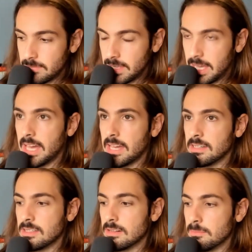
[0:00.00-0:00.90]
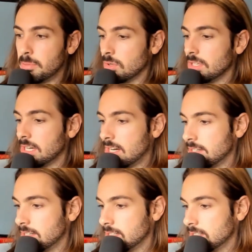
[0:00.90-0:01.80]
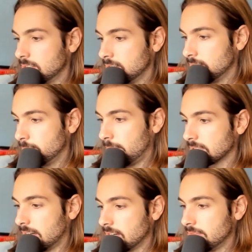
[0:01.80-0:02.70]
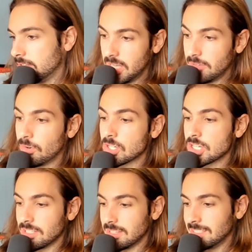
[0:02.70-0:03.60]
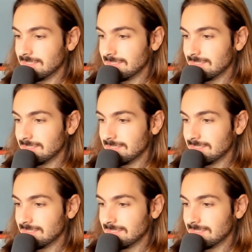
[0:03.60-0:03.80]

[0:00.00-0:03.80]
and Bojan Bogdanovic. Fortunately,